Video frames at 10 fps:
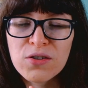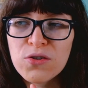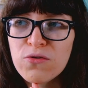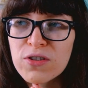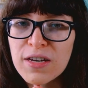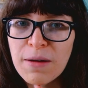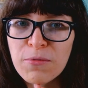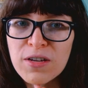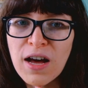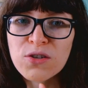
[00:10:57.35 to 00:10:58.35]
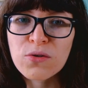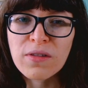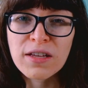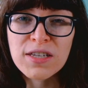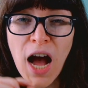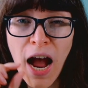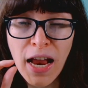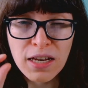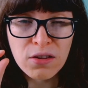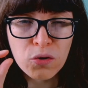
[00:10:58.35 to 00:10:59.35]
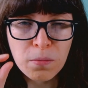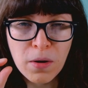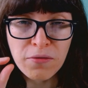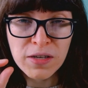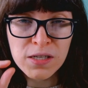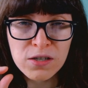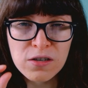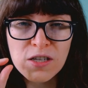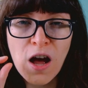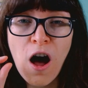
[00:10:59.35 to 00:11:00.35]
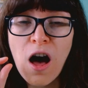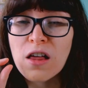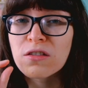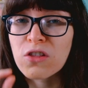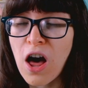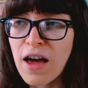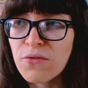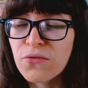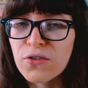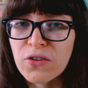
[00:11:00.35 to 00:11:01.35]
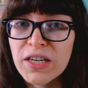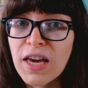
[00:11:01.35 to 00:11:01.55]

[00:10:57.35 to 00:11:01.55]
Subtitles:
use enamel dots or like tiny little puffy stickers a lot for like